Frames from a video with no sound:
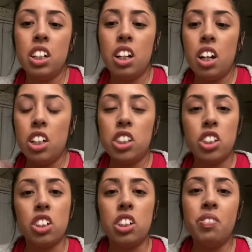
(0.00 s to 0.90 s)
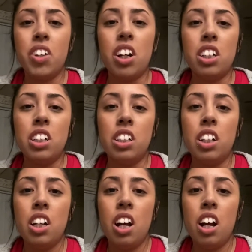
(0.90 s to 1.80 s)
a certain part
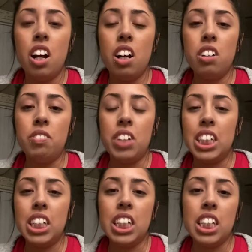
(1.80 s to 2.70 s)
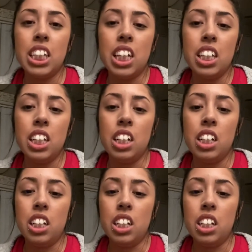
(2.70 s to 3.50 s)
of my teeth, and then